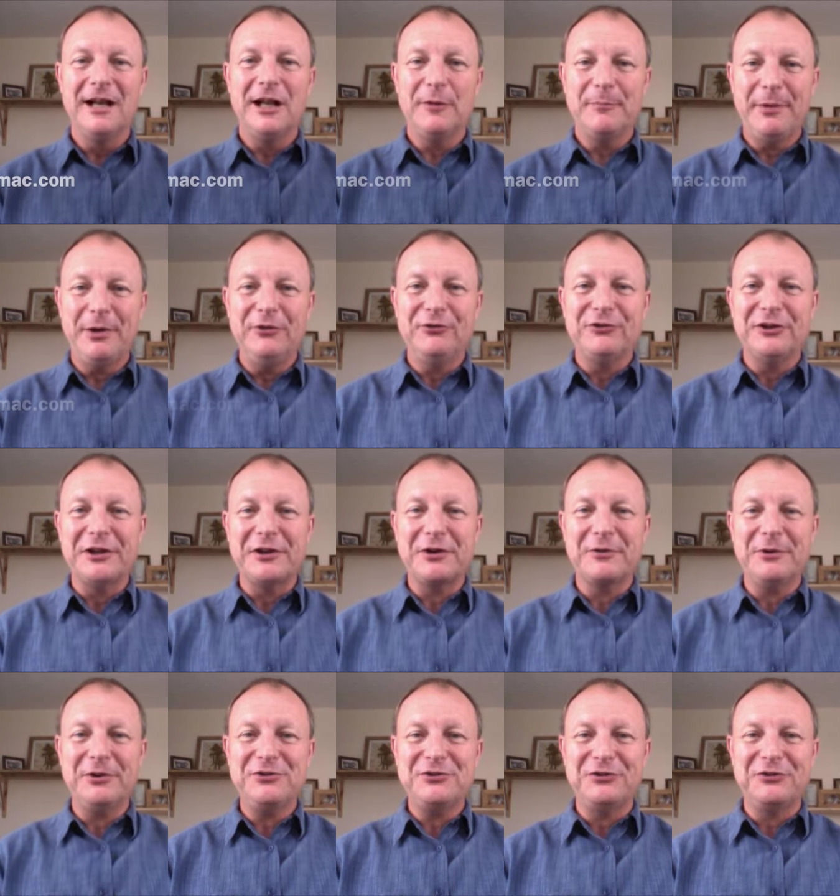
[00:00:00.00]
I'll post another
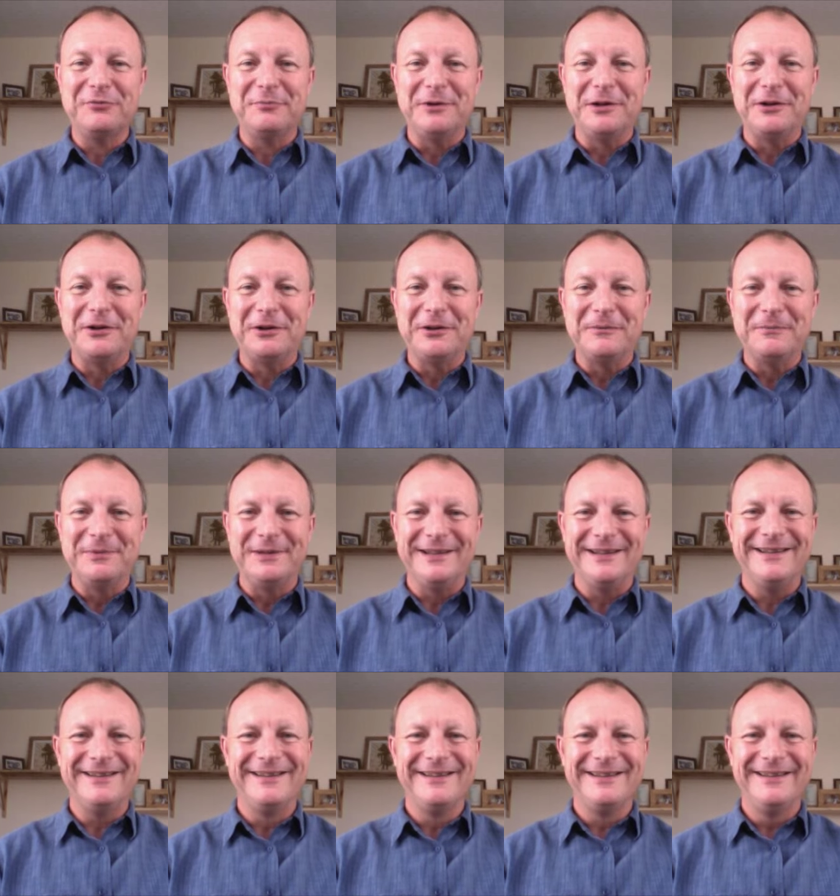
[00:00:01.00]
question tomorrow,
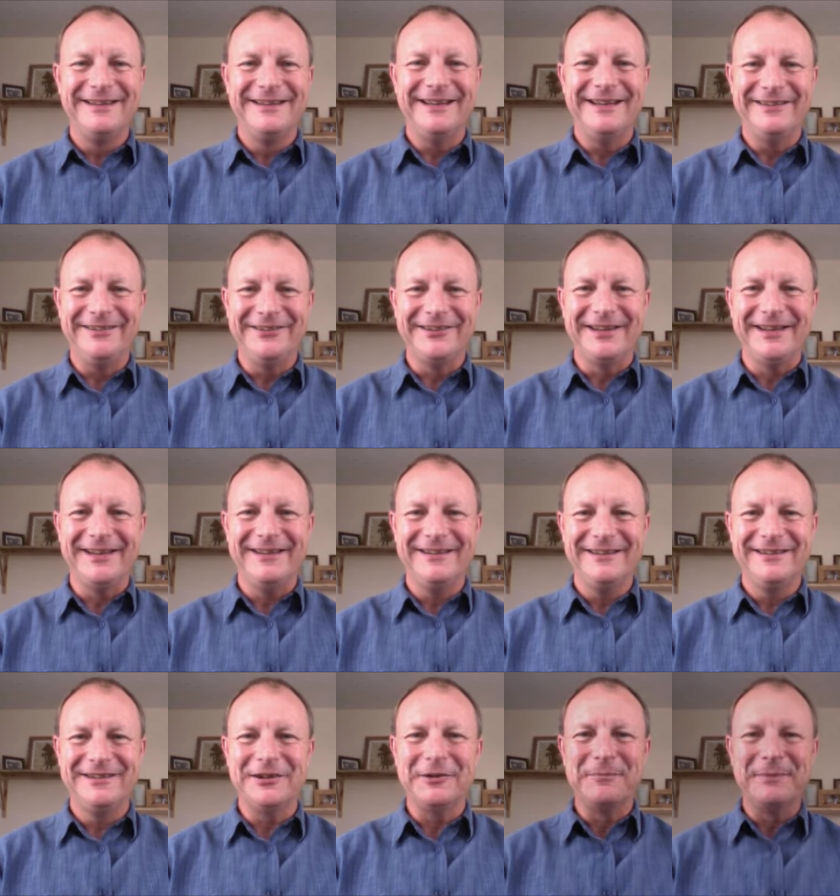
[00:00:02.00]
but until then,
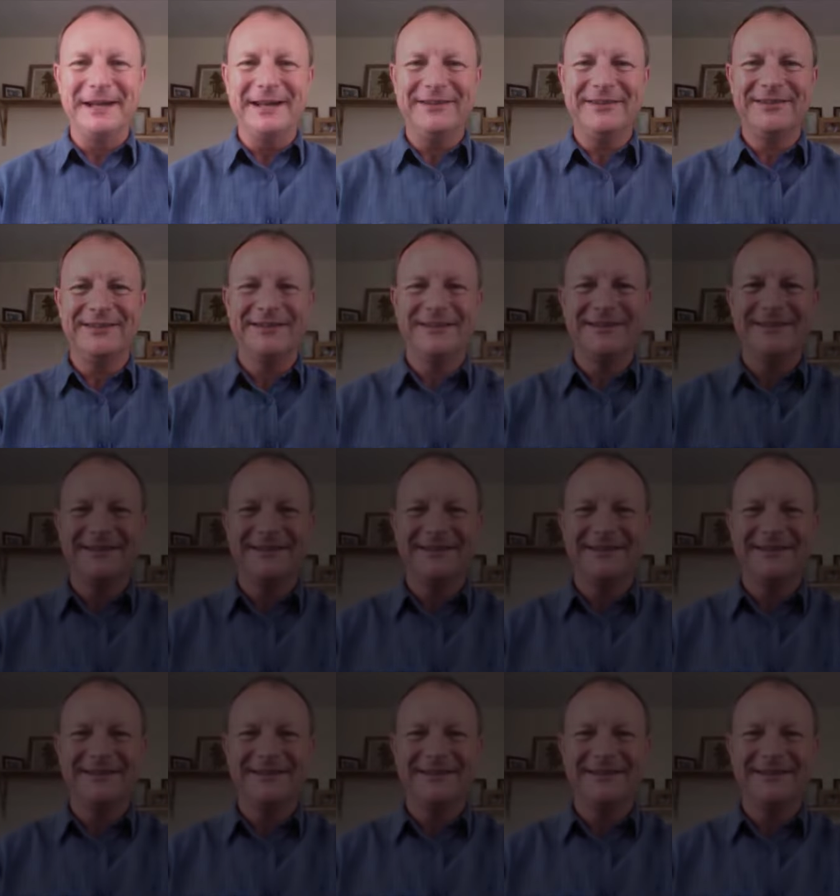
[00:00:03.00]
God bless.